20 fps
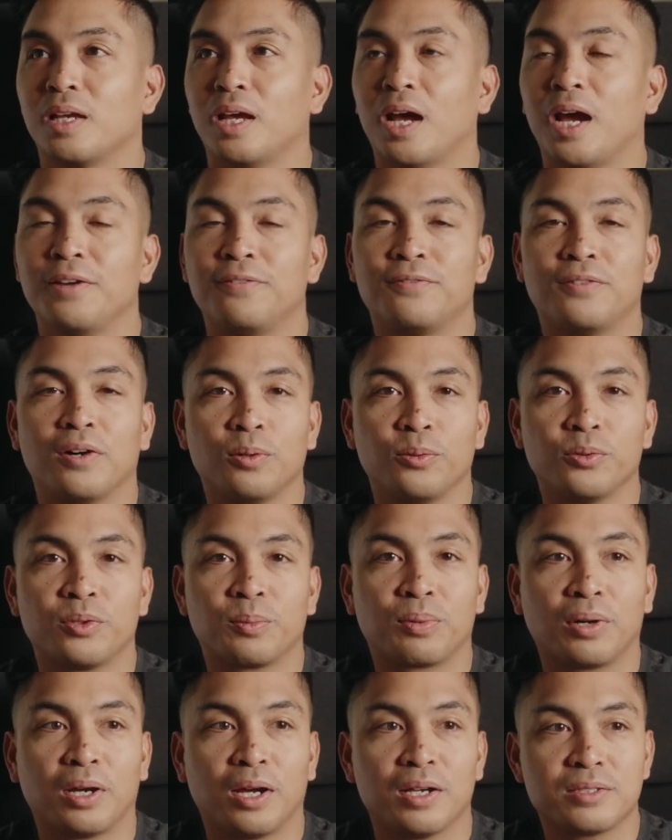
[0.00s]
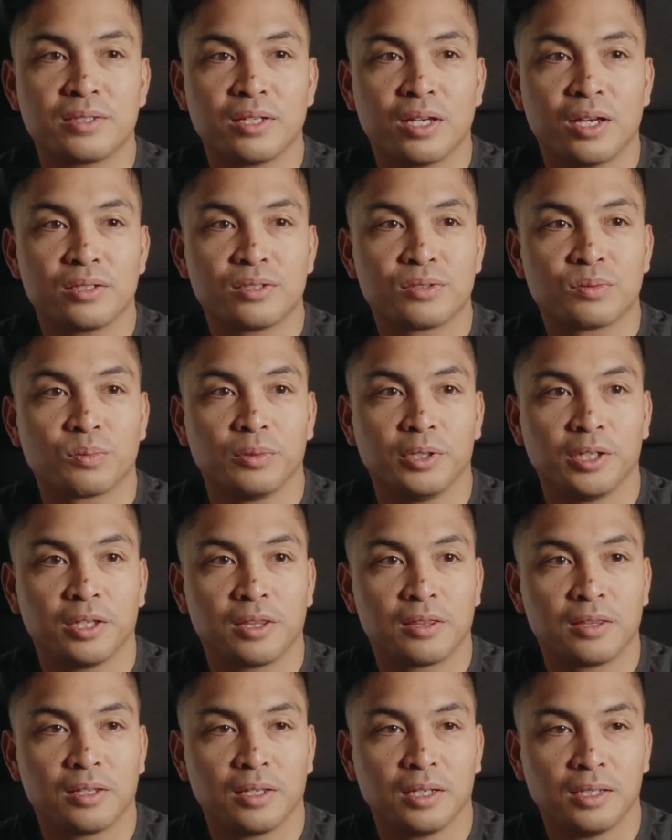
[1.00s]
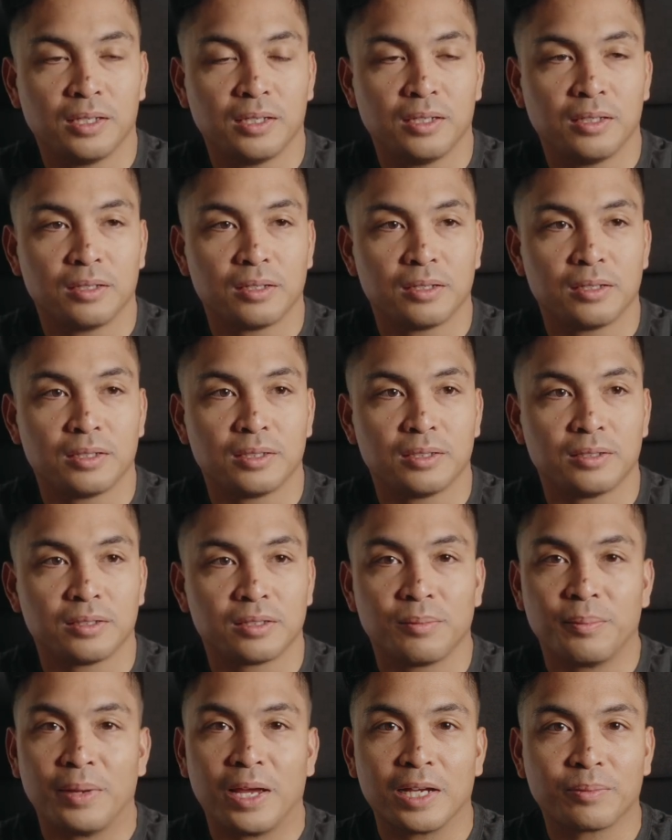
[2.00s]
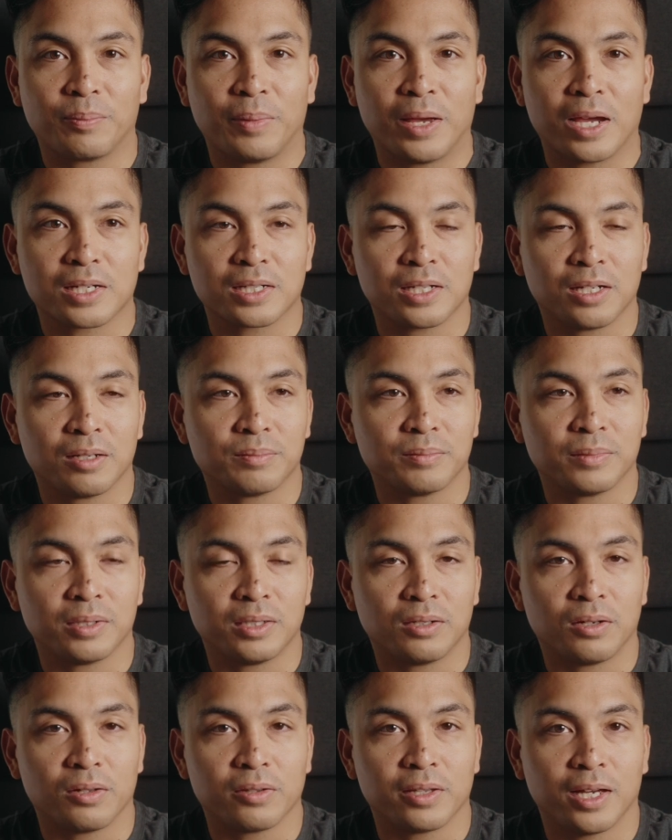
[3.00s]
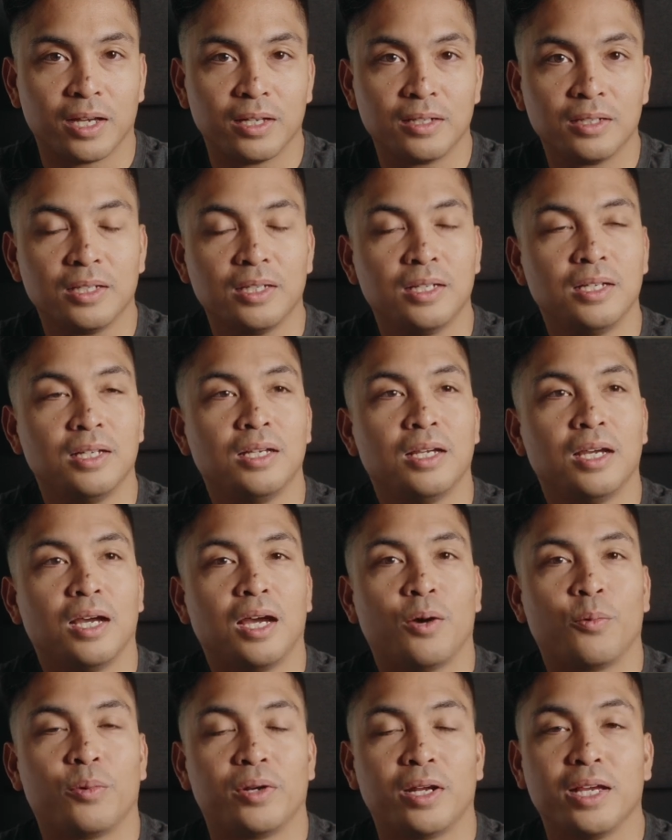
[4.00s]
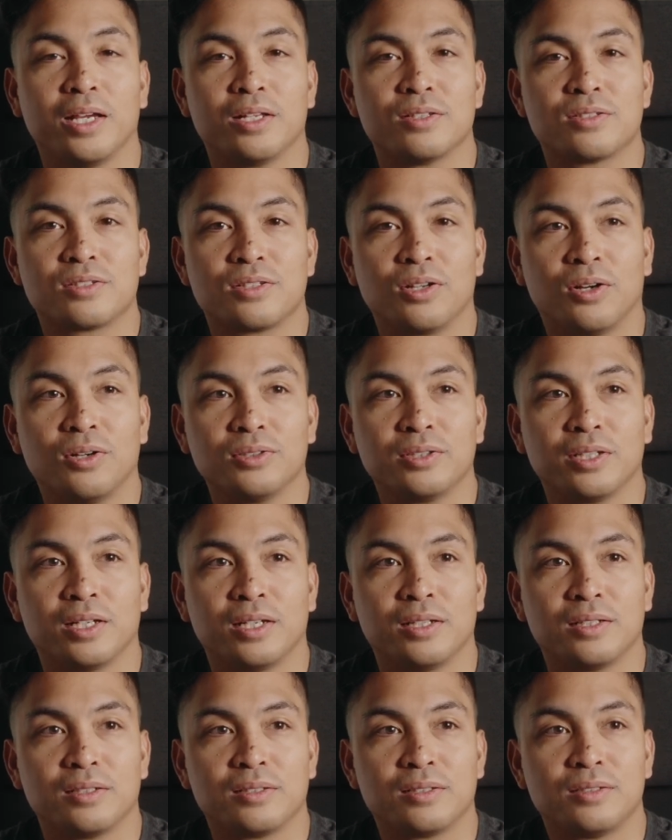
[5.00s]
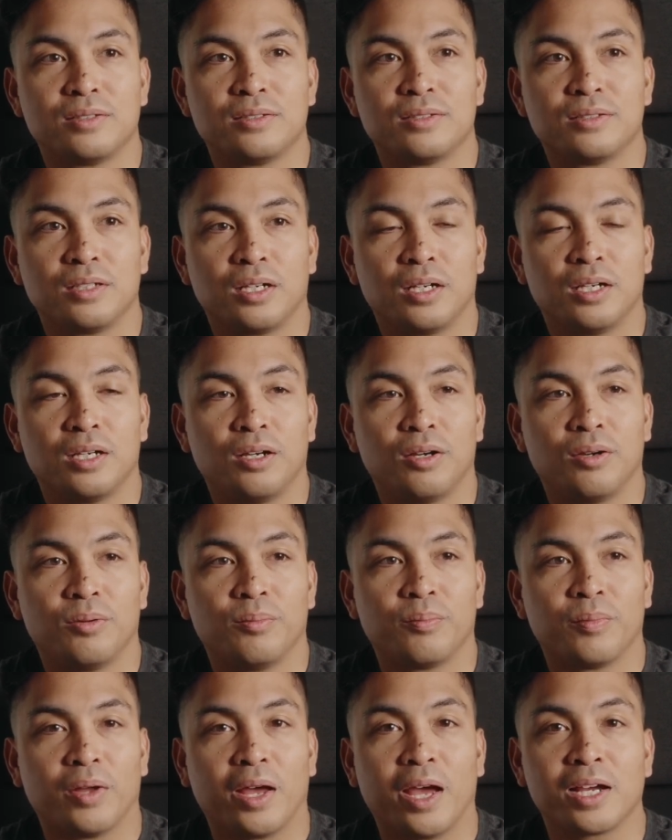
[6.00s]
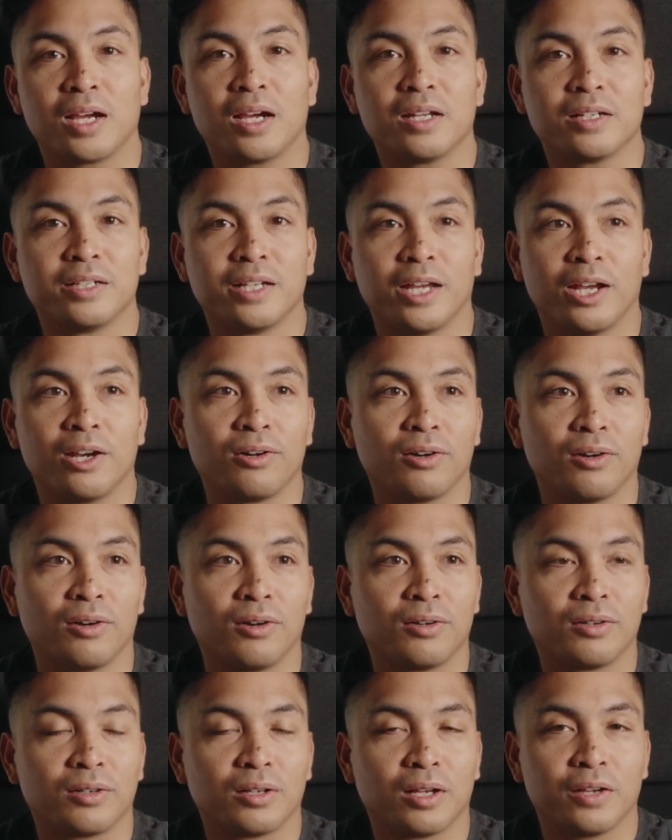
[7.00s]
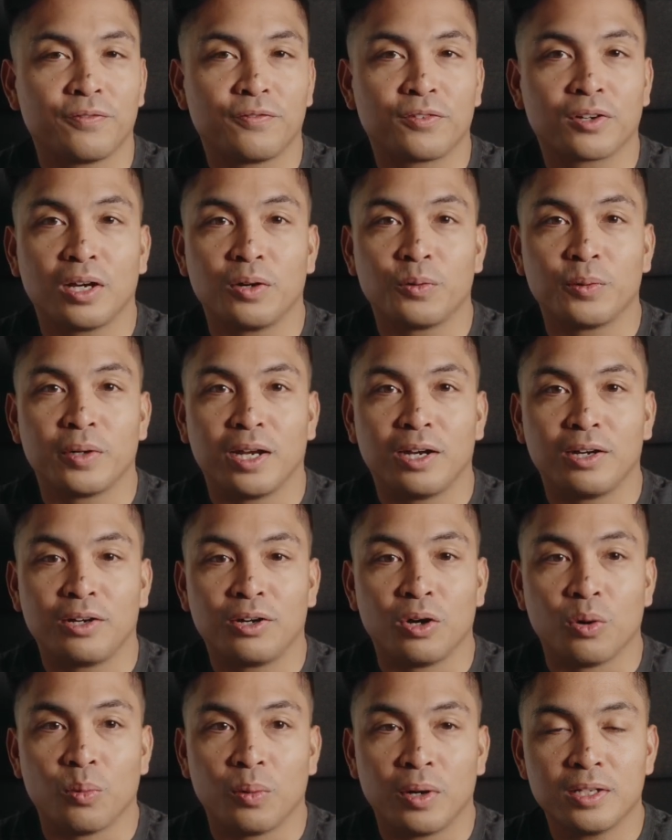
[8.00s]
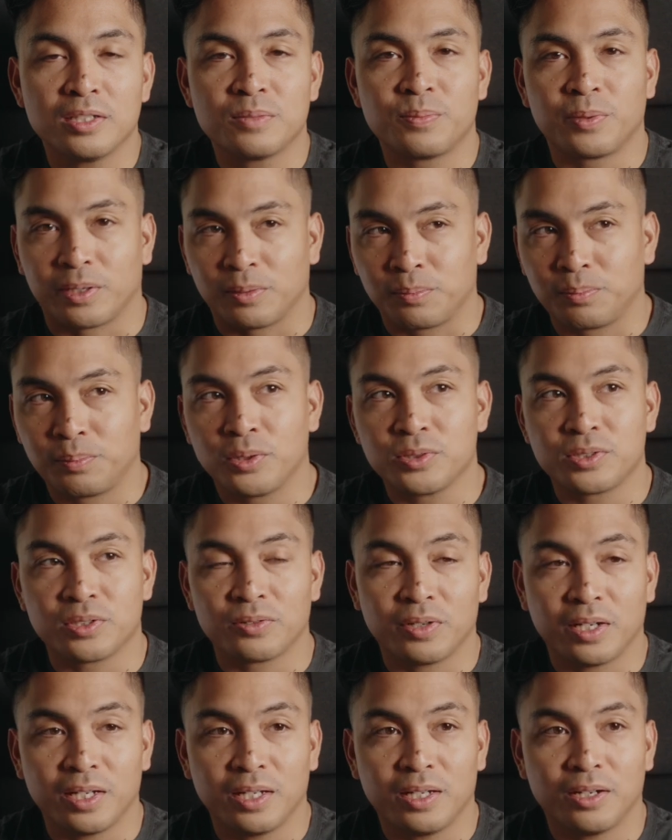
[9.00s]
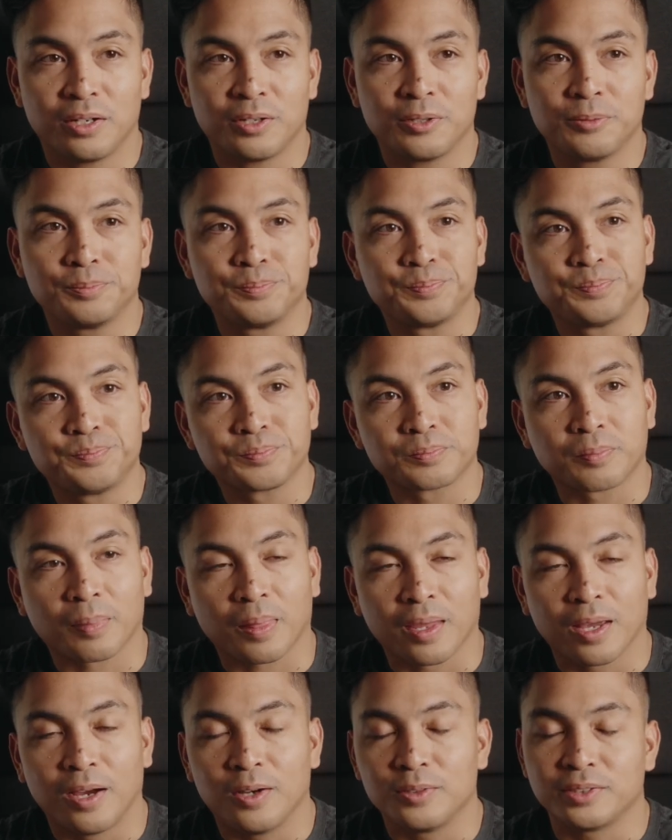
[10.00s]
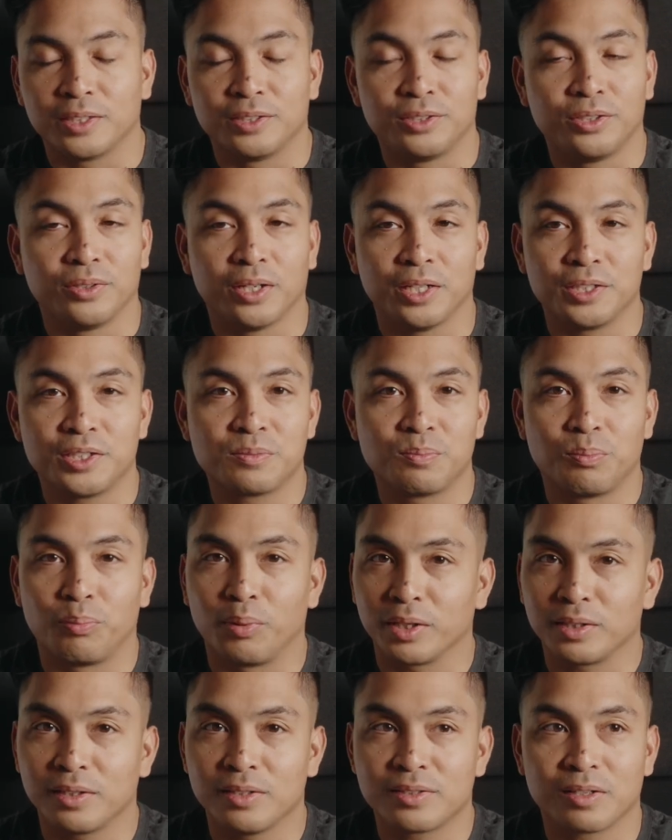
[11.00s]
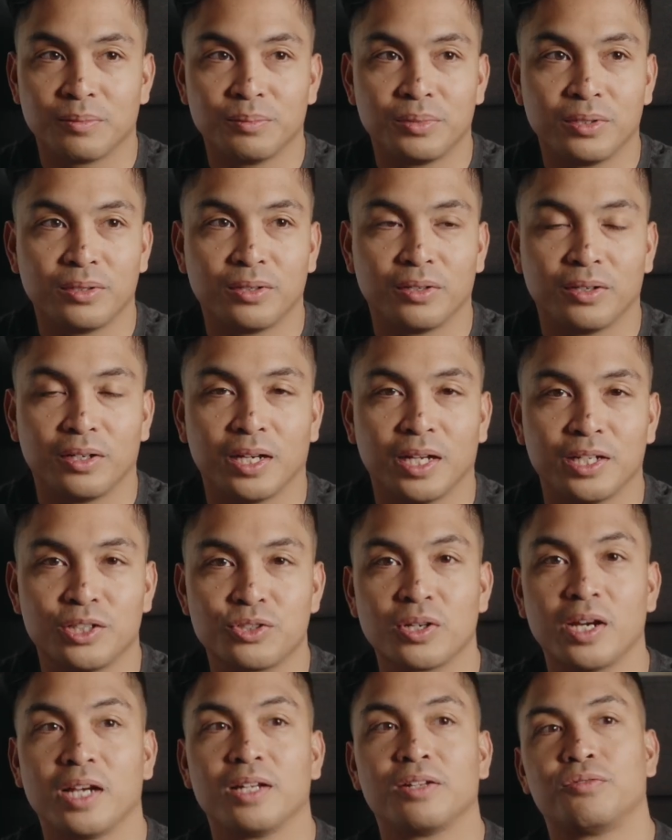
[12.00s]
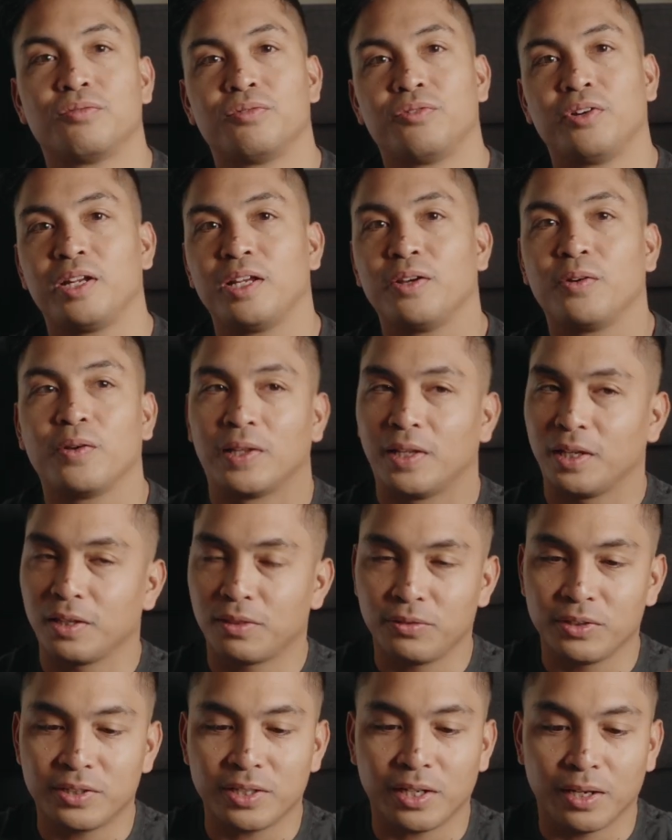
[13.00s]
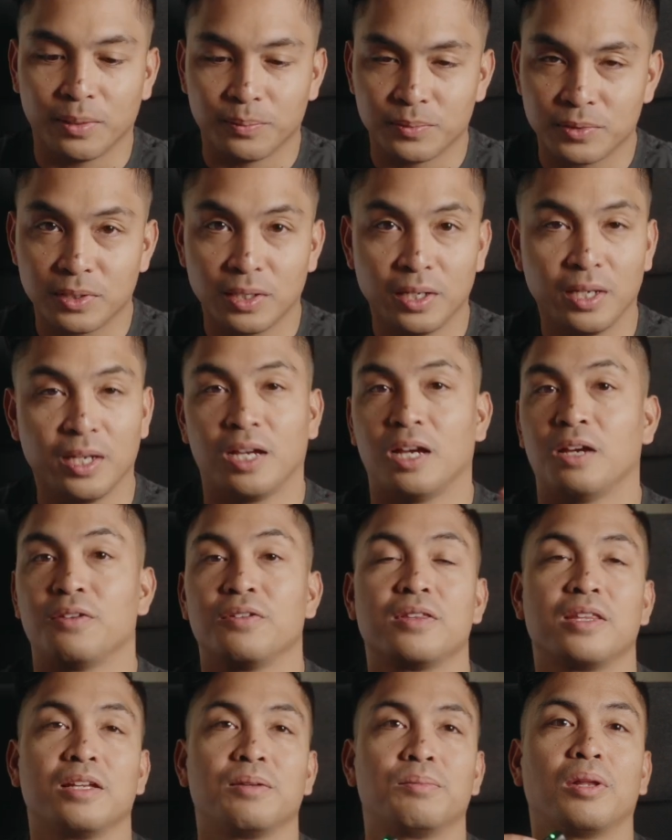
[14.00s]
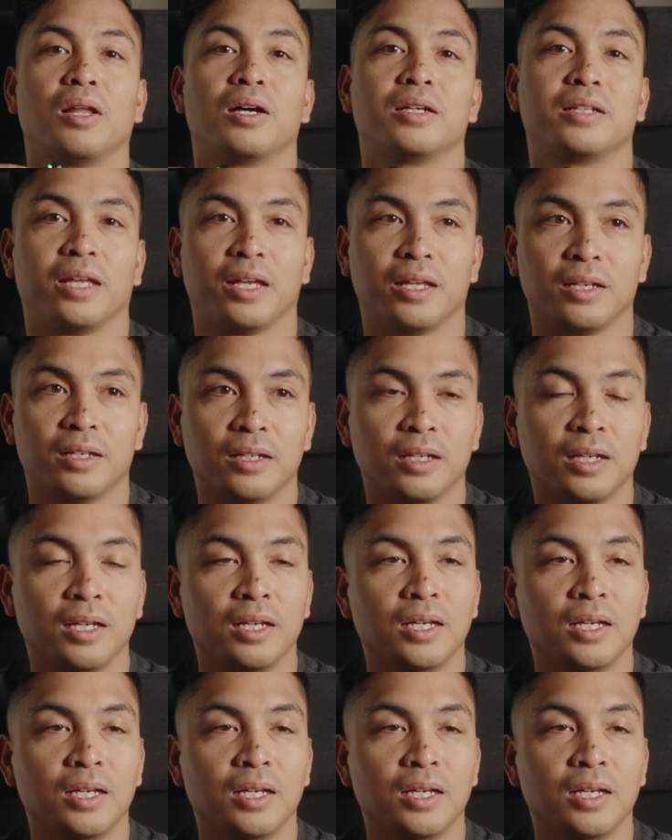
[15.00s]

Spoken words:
I followed the process with the Mac backup and all that. When I installed it, I got an error. I forgot what error it was, but I'll post it right here. I was like, dude, I just bricked this computer, and I tried reading it 3 times. Everything plugged in.